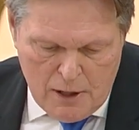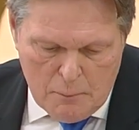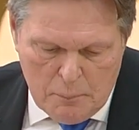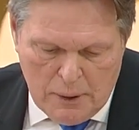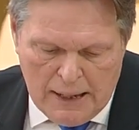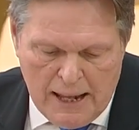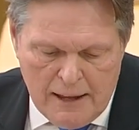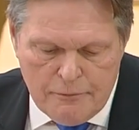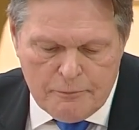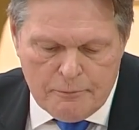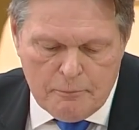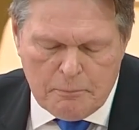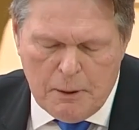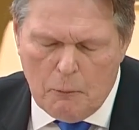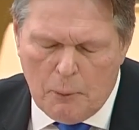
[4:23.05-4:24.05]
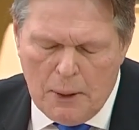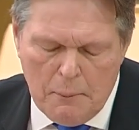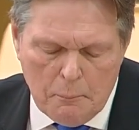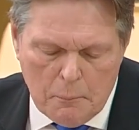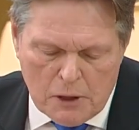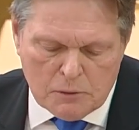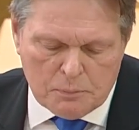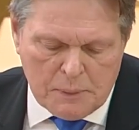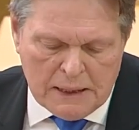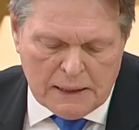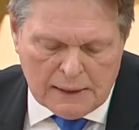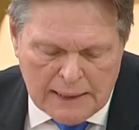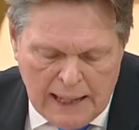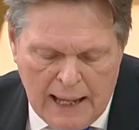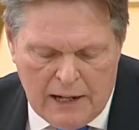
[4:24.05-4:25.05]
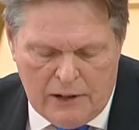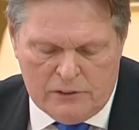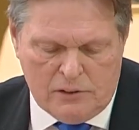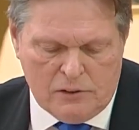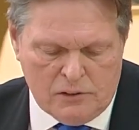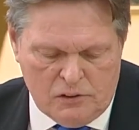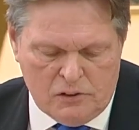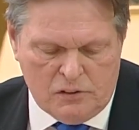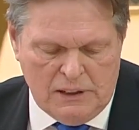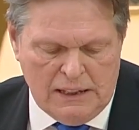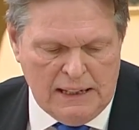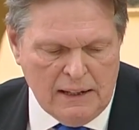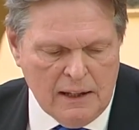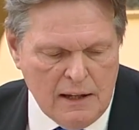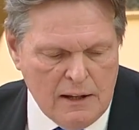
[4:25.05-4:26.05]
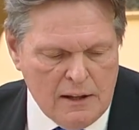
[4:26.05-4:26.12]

But we must be alert to see